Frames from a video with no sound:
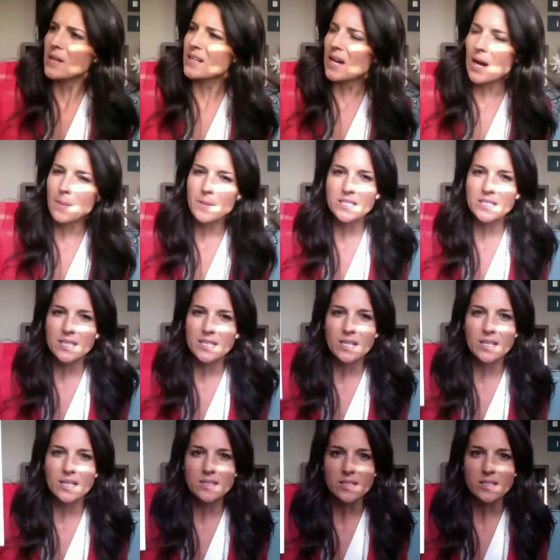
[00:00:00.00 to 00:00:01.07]
copies of
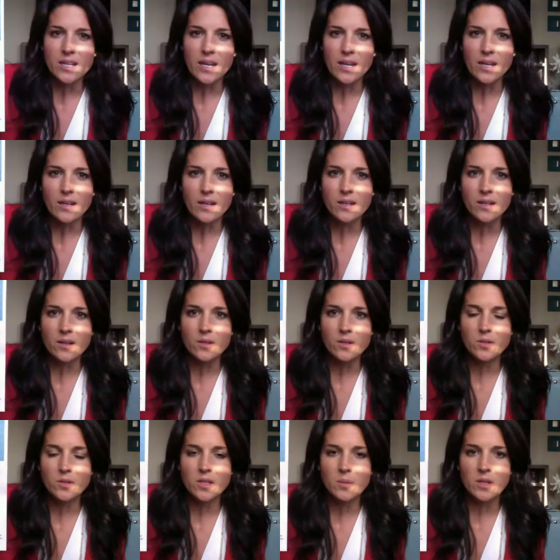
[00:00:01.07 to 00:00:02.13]
these and I
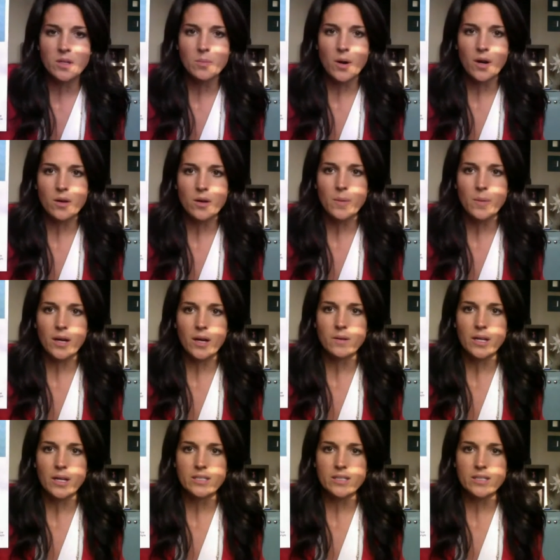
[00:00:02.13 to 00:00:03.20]
include them in the borrow bag when
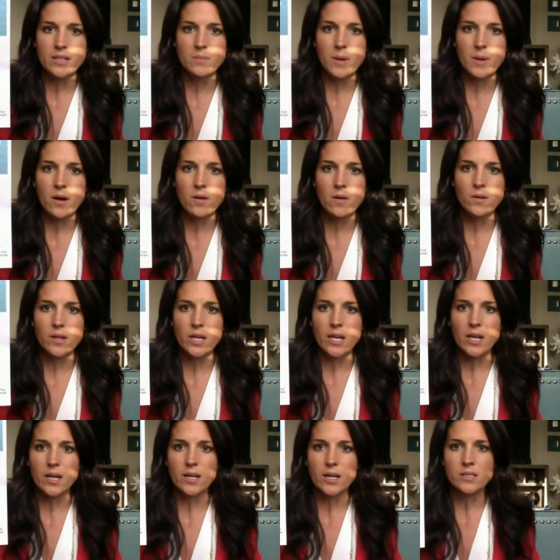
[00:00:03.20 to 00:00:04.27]
I send them out.
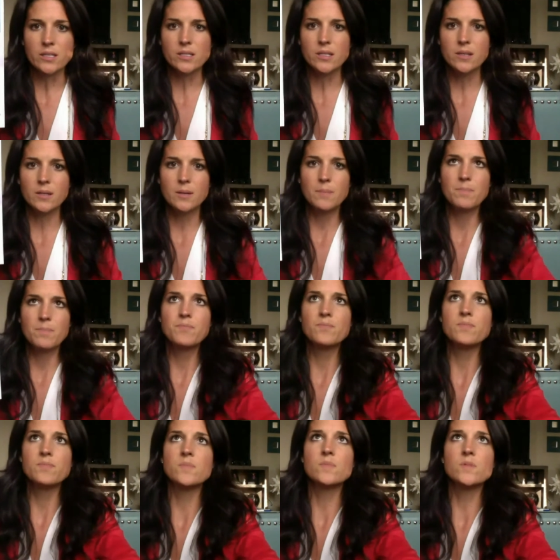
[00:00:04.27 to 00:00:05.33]
And
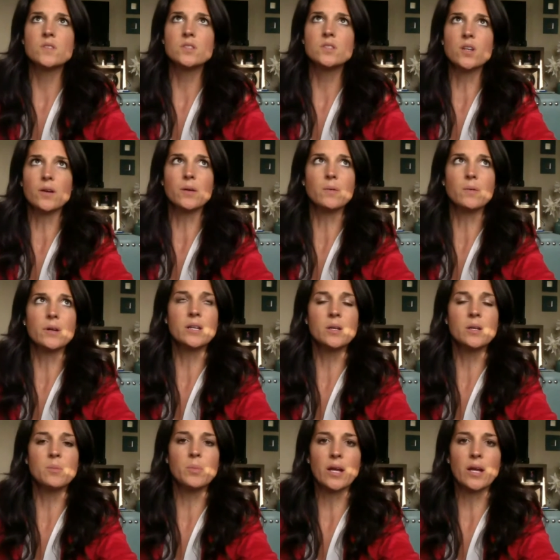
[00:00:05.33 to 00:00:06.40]
sorry, we're getting a
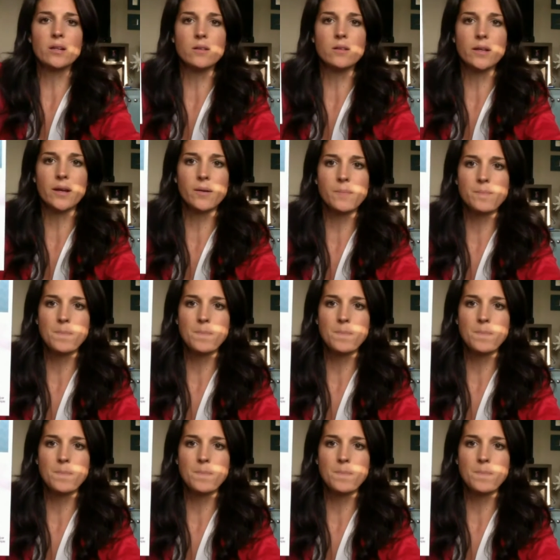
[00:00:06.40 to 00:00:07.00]
bad glare.